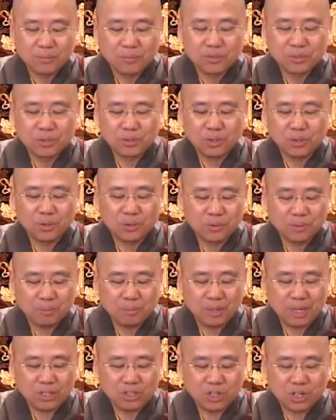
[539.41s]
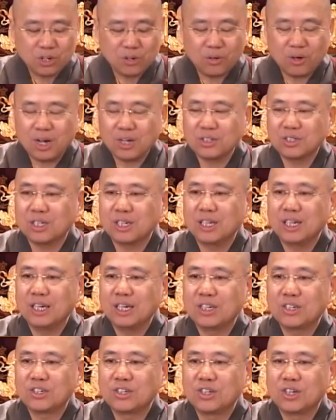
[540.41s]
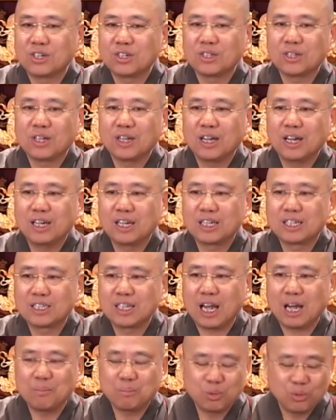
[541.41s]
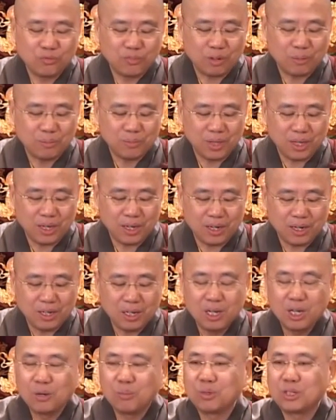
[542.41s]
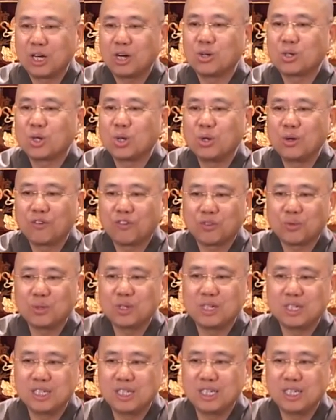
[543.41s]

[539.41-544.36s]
So generosity is just an example from there without going through in